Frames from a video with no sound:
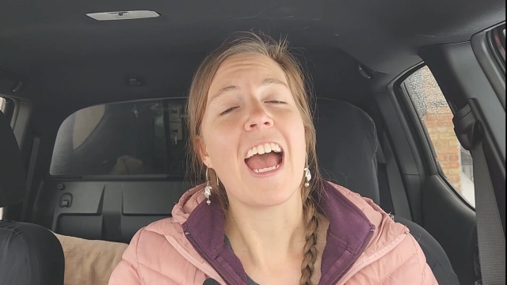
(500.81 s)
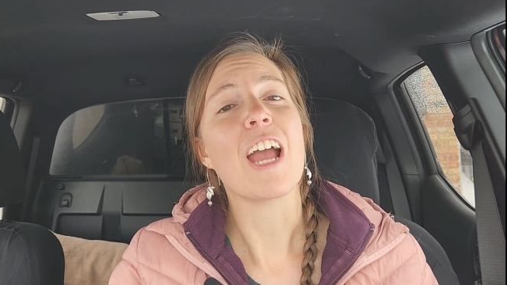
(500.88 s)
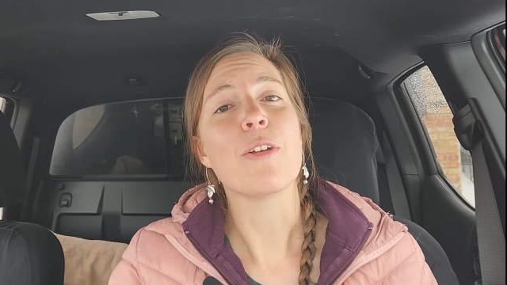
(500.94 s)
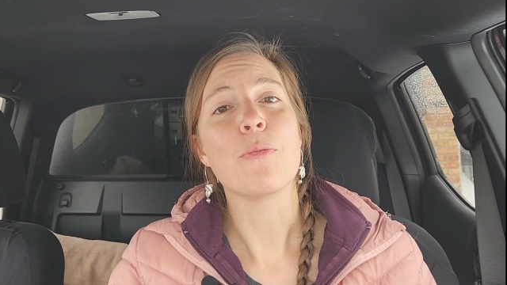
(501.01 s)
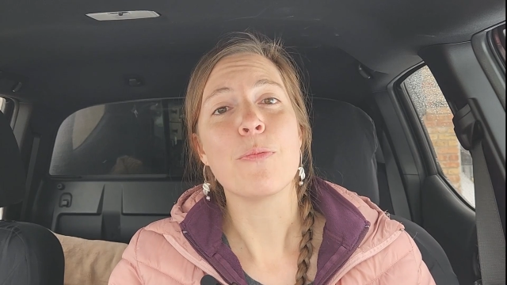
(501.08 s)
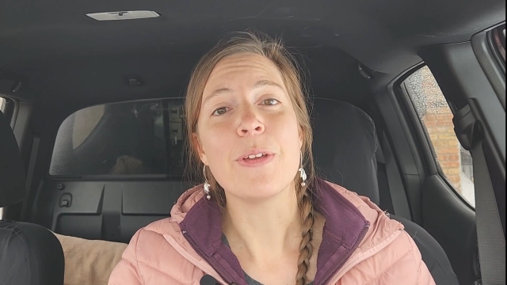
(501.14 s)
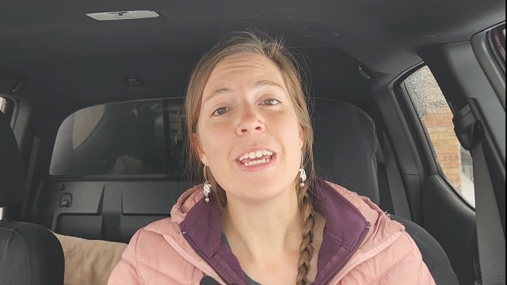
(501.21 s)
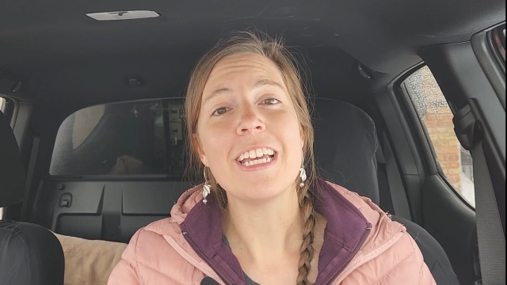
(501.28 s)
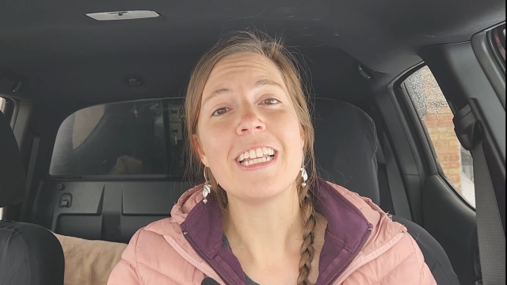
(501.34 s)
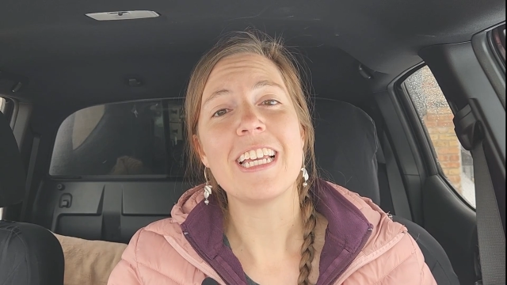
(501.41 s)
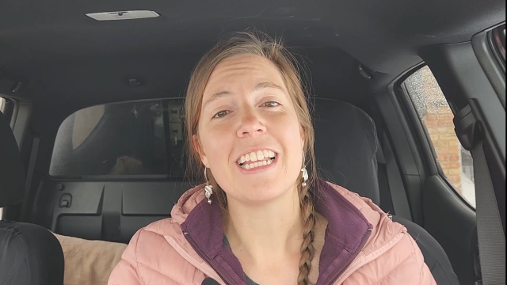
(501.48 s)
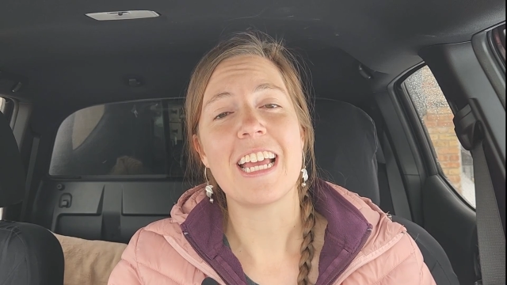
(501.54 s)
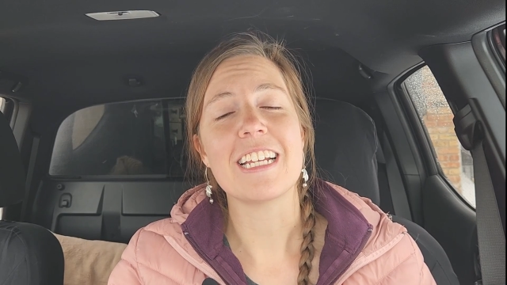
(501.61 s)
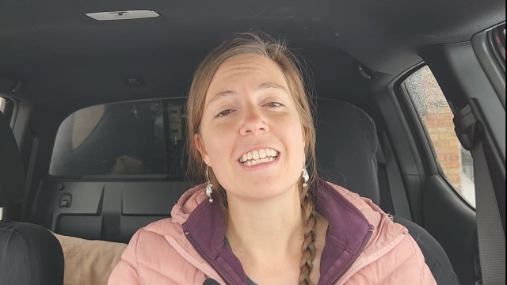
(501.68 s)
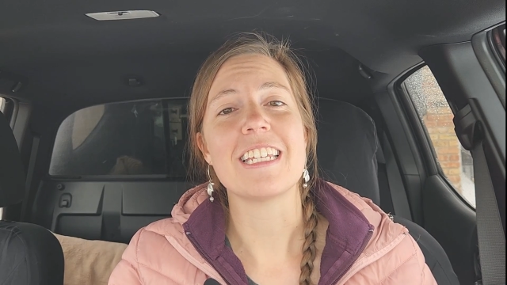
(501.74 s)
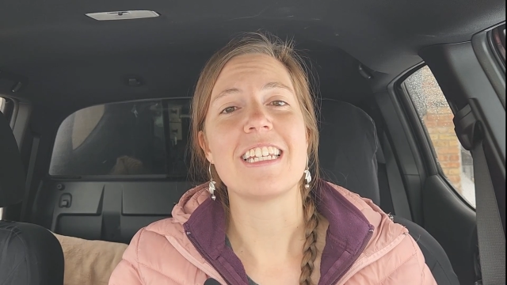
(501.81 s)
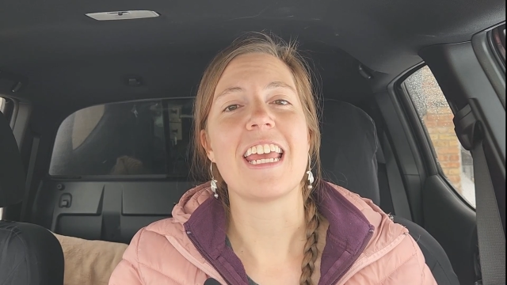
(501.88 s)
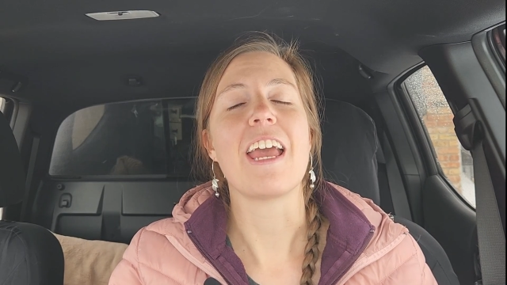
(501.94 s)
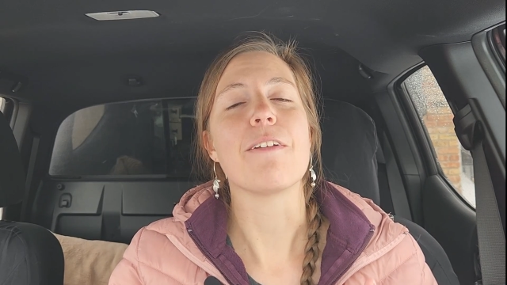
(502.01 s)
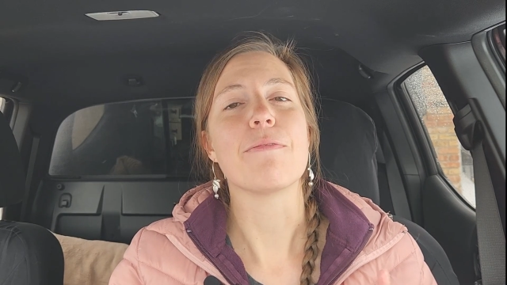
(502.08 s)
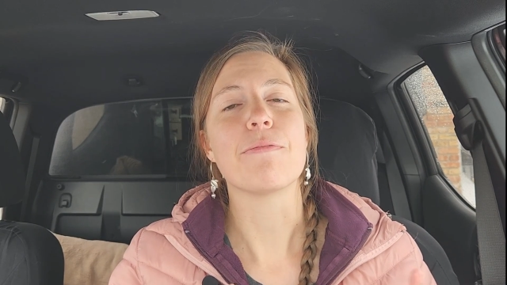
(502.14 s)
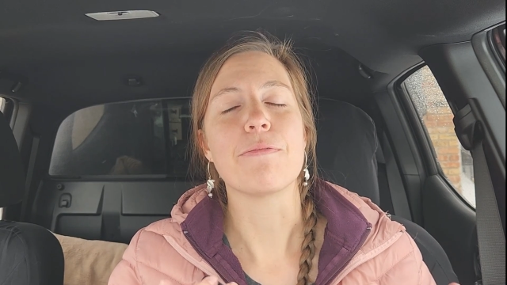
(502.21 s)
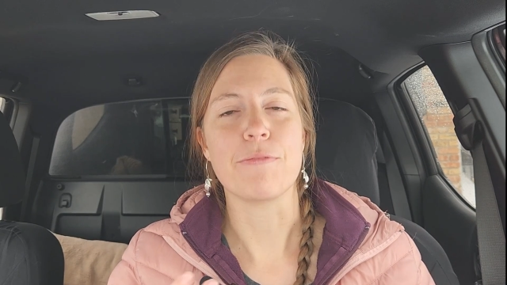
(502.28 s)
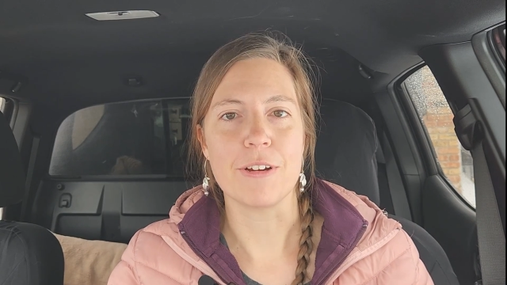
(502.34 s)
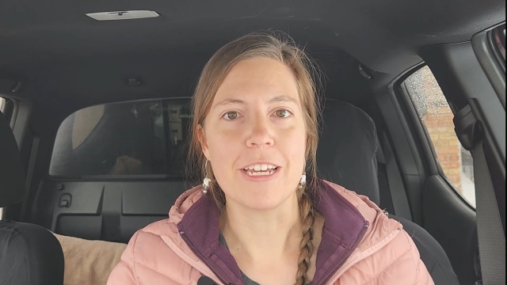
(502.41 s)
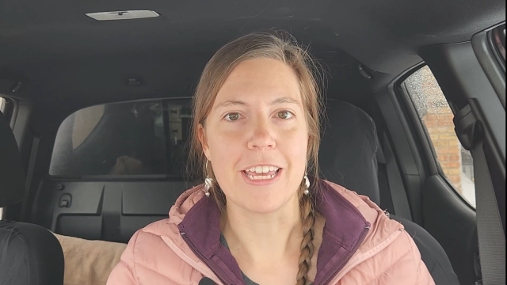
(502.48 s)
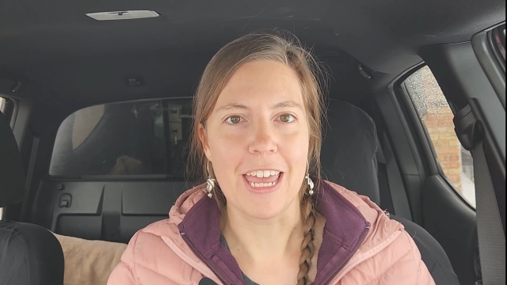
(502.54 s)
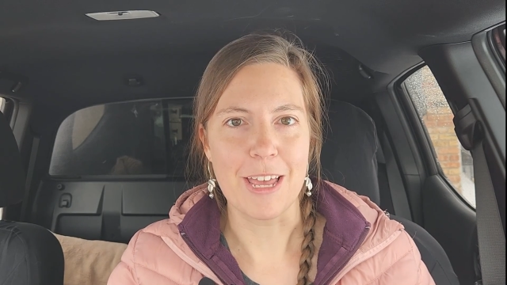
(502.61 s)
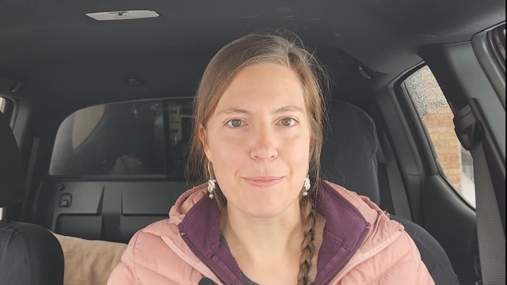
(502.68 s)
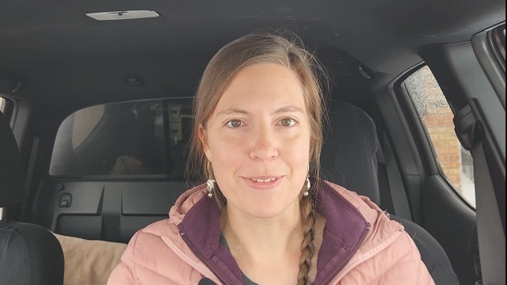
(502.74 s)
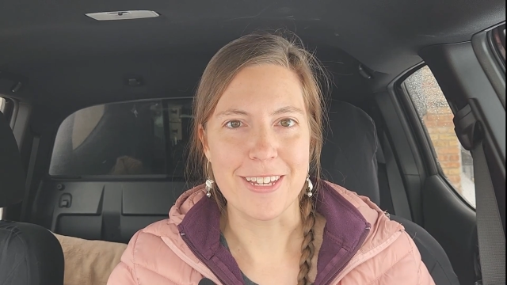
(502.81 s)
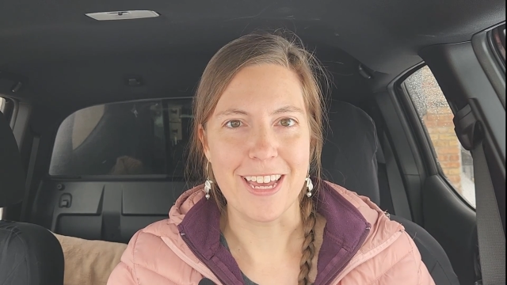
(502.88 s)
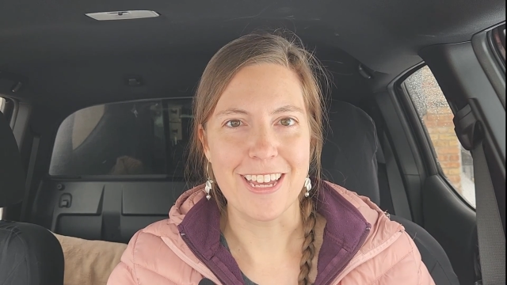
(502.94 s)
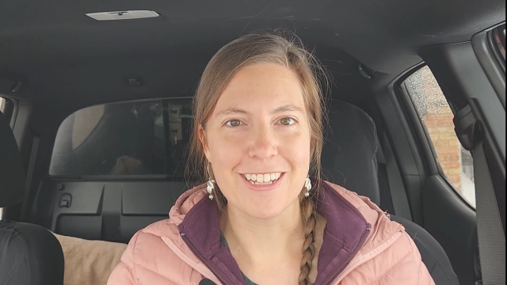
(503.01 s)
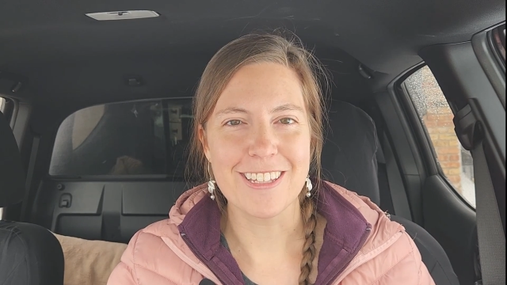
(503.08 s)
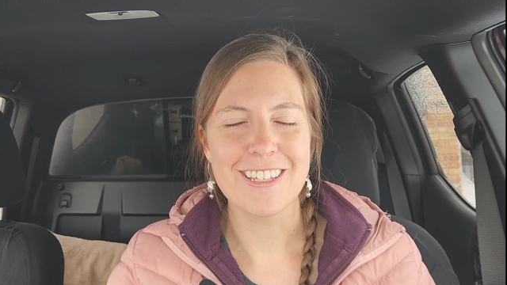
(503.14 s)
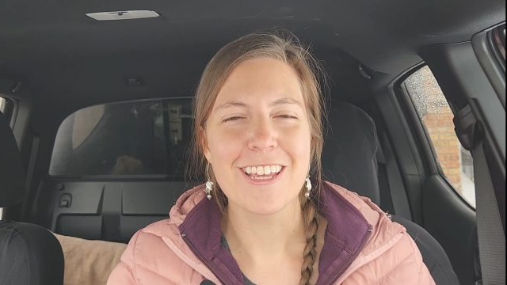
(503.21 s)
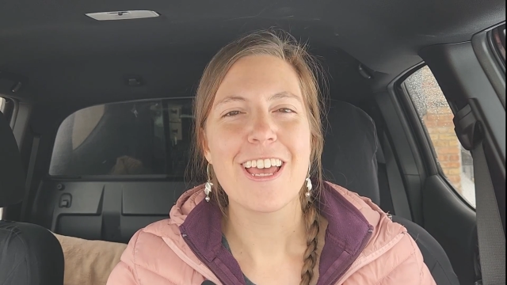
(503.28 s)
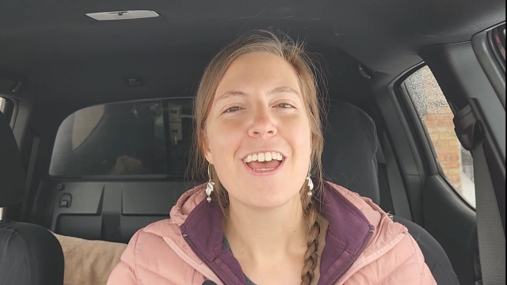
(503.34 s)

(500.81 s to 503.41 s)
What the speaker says: I really like to stay at free campsites.